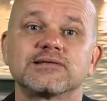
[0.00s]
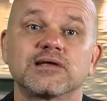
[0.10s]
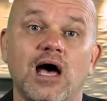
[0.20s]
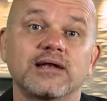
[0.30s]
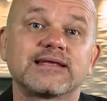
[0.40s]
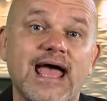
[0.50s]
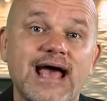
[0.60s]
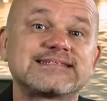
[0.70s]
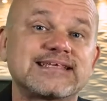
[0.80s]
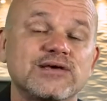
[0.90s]
God
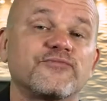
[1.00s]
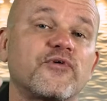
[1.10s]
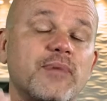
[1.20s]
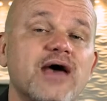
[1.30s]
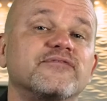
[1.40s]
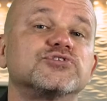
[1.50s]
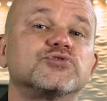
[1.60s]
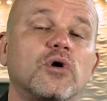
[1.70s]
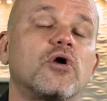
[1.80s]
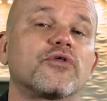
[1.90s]
cast him from heaven
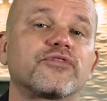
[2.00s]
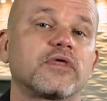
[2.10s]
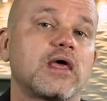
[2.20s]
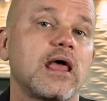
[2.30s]
to earth.